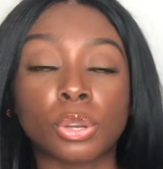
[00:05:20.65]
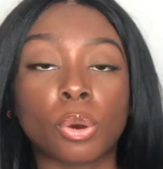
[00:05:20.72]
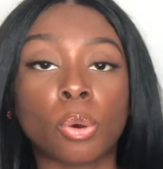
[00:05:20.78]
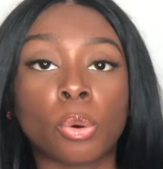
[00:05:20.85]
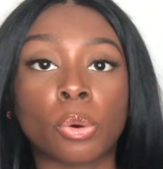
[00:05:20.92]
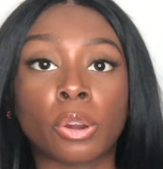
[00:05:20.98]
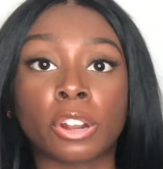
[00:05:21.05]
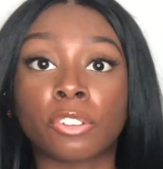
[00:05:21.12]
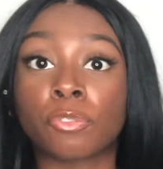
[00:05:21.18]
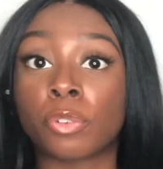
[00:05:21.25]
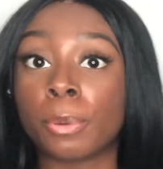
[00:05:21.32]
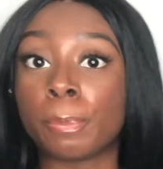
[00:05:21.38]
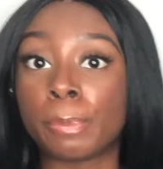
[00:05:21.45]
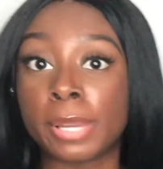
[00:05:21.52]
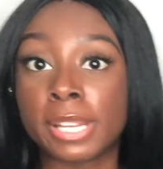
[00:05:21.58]
or
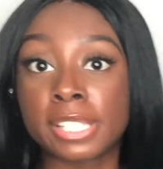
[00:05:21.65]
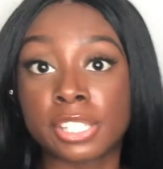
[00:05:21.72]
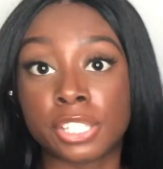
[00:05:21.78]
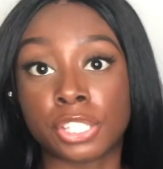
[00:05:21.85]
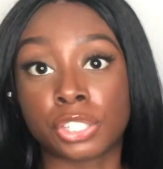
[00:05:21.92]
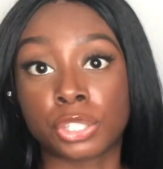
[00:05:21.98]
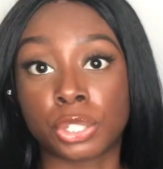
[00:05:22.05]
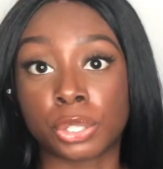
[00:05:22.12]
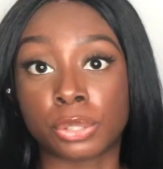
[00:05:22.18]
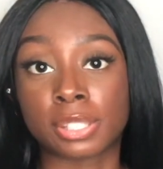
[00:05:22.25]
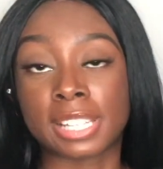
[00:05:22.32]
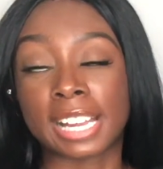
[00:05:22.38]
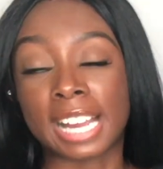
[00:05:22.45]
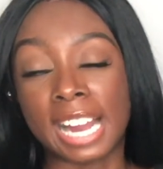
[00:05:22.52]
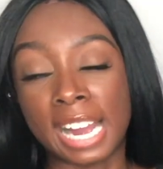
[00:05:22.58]
for business use
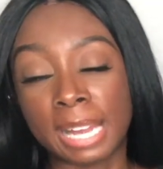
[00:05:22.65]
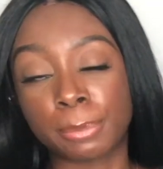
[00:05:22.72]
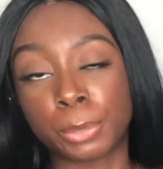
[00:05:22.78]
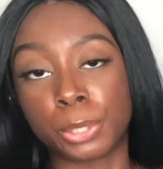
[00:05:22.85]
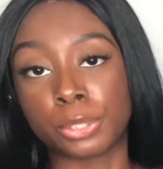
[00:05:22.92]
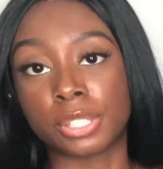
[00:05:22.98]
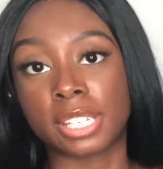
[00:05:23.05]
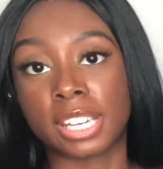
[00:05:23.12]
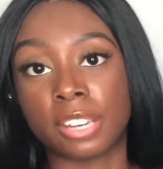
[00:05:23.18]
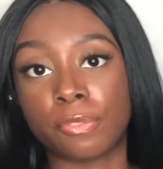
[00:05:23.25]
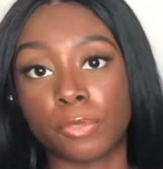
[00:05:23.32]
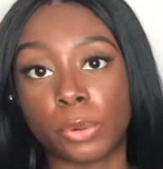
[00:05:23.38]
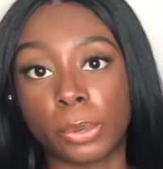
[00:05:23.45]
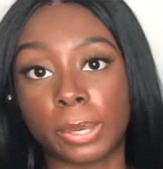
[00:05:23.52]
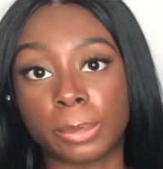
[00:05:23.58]
like I'm using
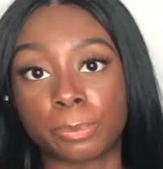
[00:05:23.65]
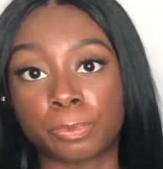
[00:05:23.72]
it for.